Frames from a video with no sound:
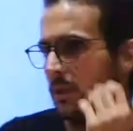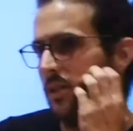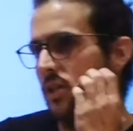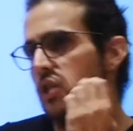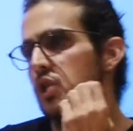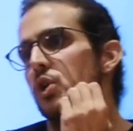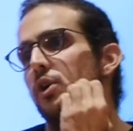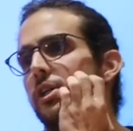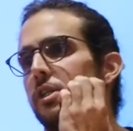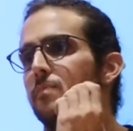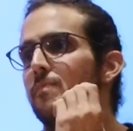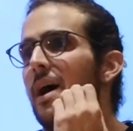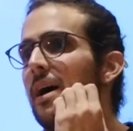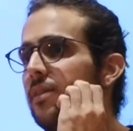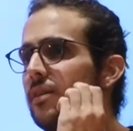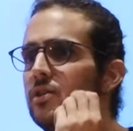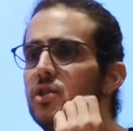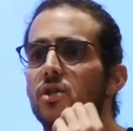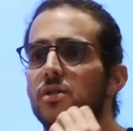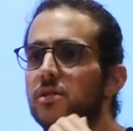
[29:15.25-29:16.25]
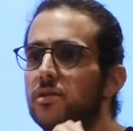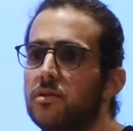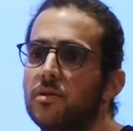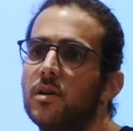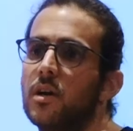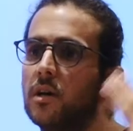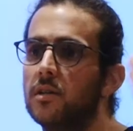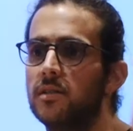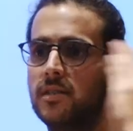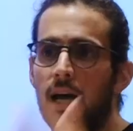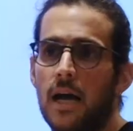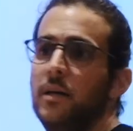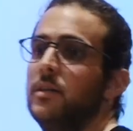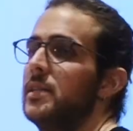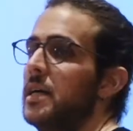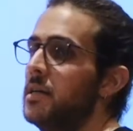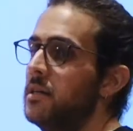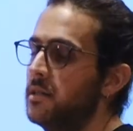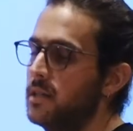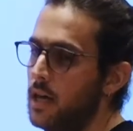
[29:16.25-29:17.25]
shortest path is just to cut
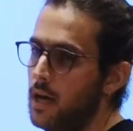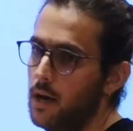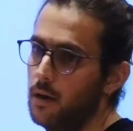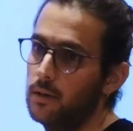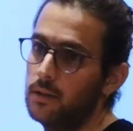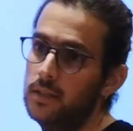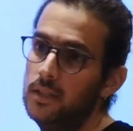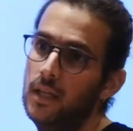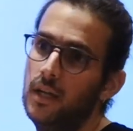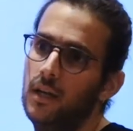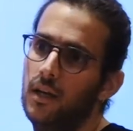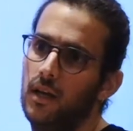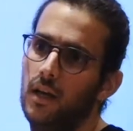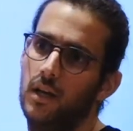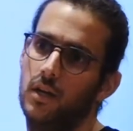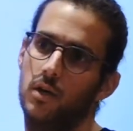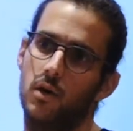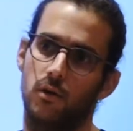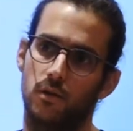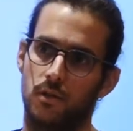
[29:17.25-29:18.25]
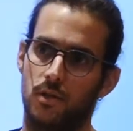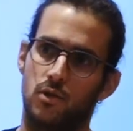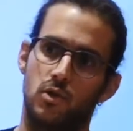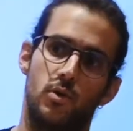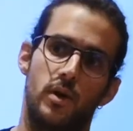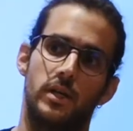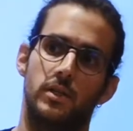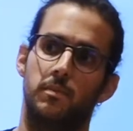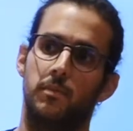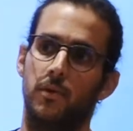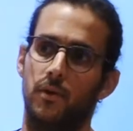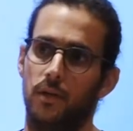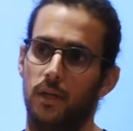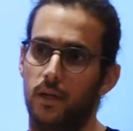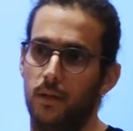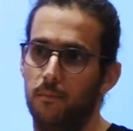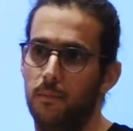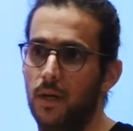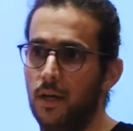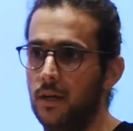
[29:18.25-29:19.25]
downtown and go straight to point
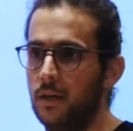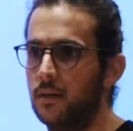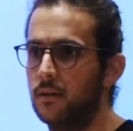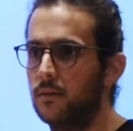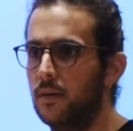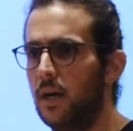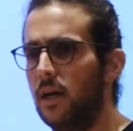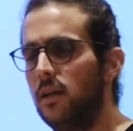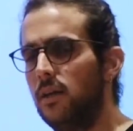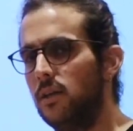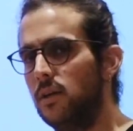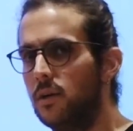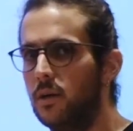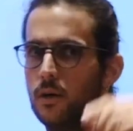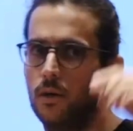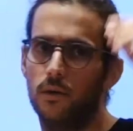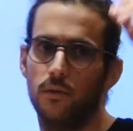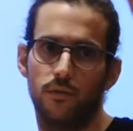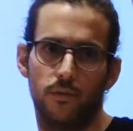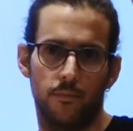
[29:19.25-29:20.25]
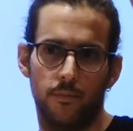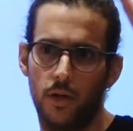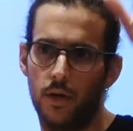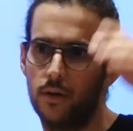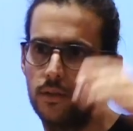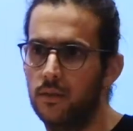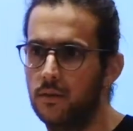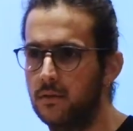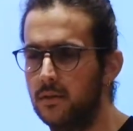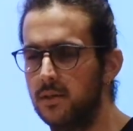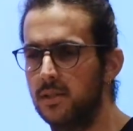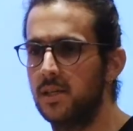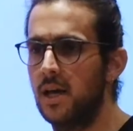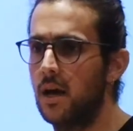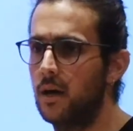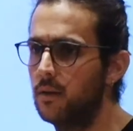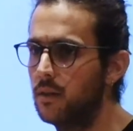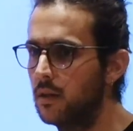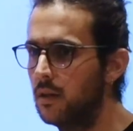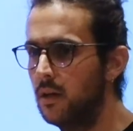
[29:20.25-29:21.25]
B, right? You go from north to
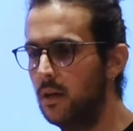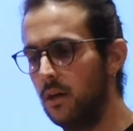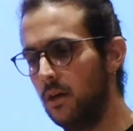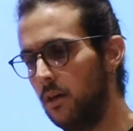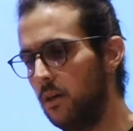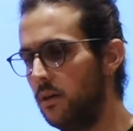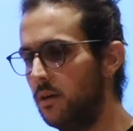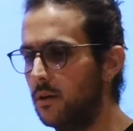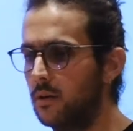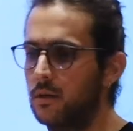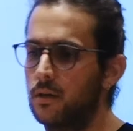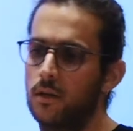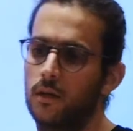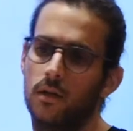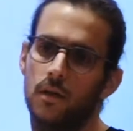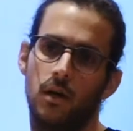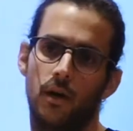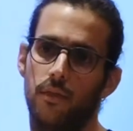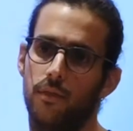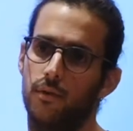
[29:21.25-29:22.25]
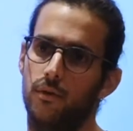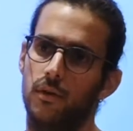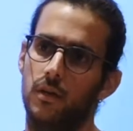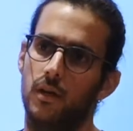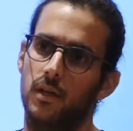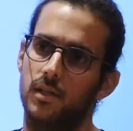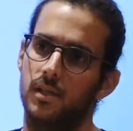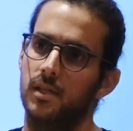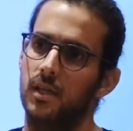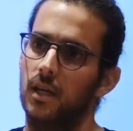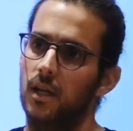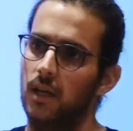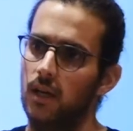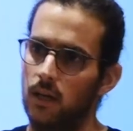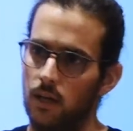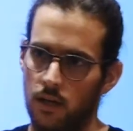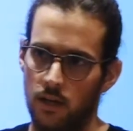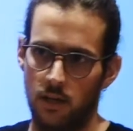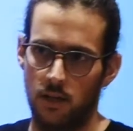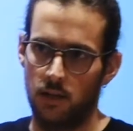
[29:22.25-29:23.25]
south, you cut through the
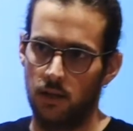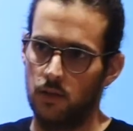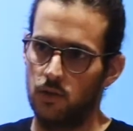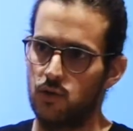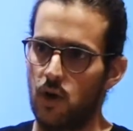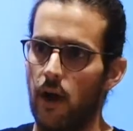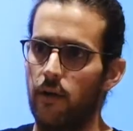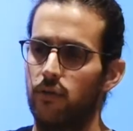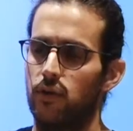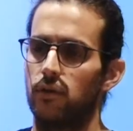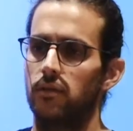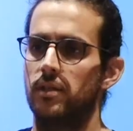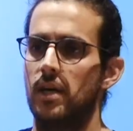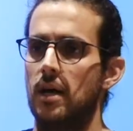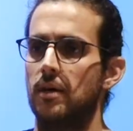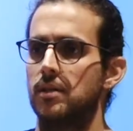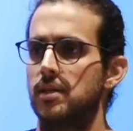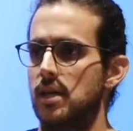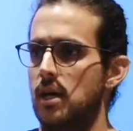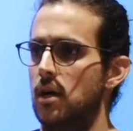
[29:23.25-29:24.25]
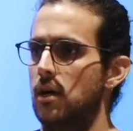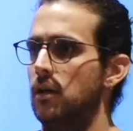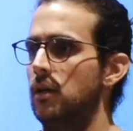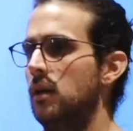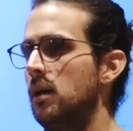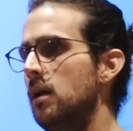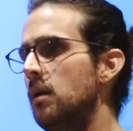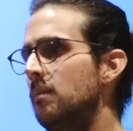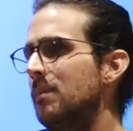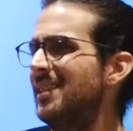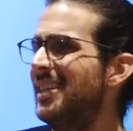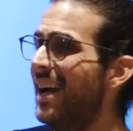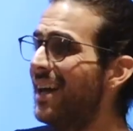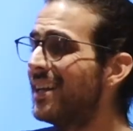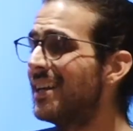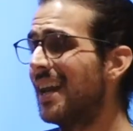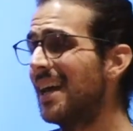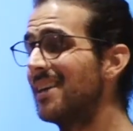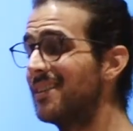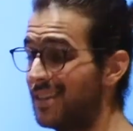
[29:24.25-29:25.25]
city, drive through downtown, but
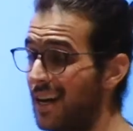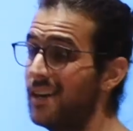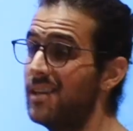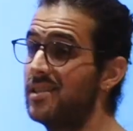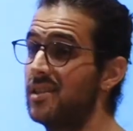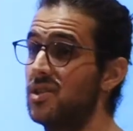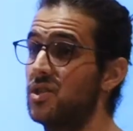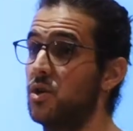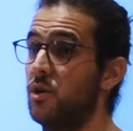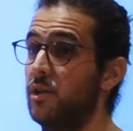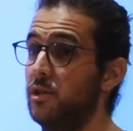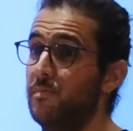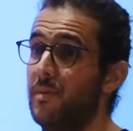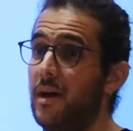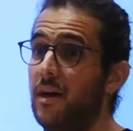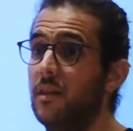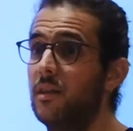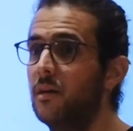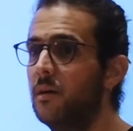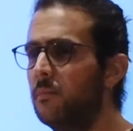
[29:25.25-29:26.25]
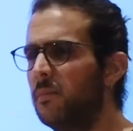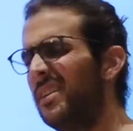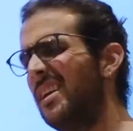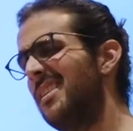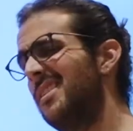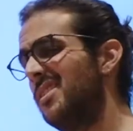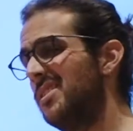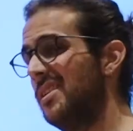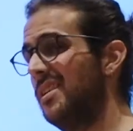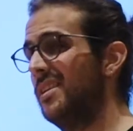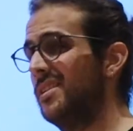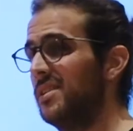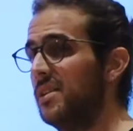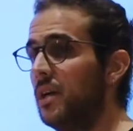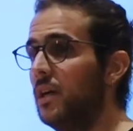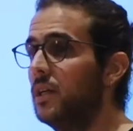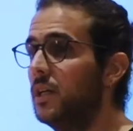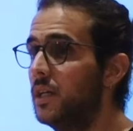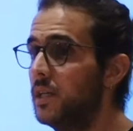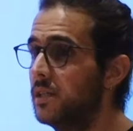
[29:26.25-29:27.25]
that is the shortest path, but that doesn't
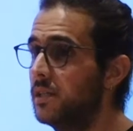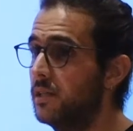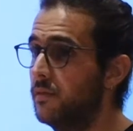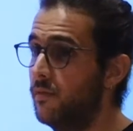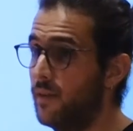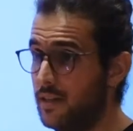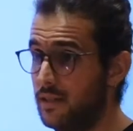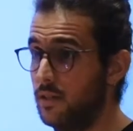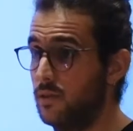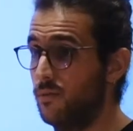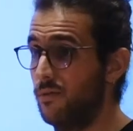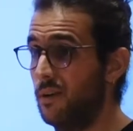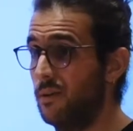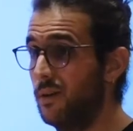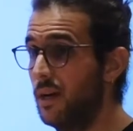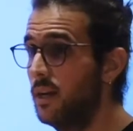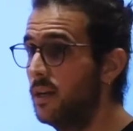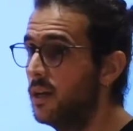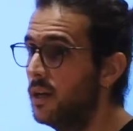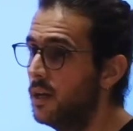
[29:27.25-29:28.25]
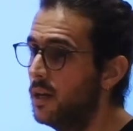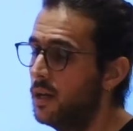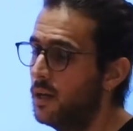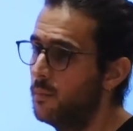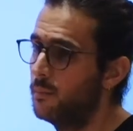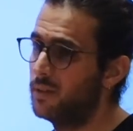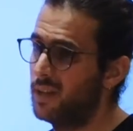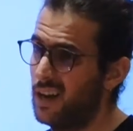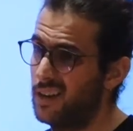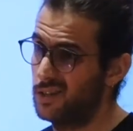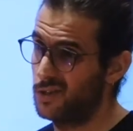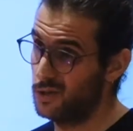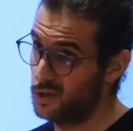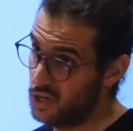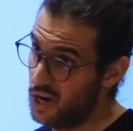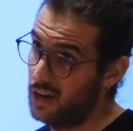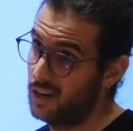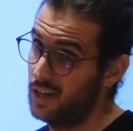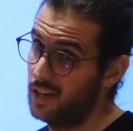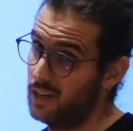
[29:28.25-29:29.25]
necessarily is the fastest one, right? But it turns
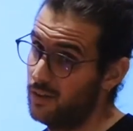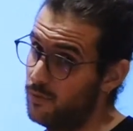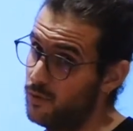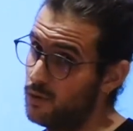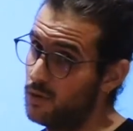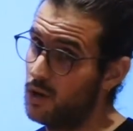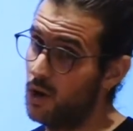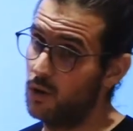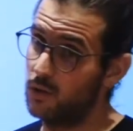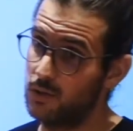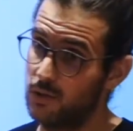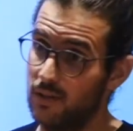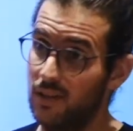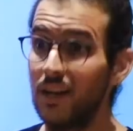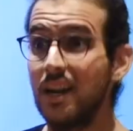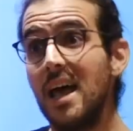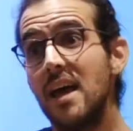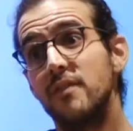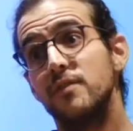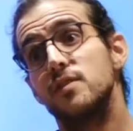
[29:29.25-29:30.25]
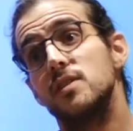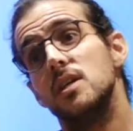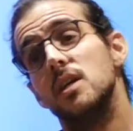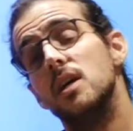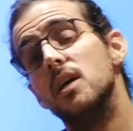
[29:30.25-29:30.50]
out like if you go to the left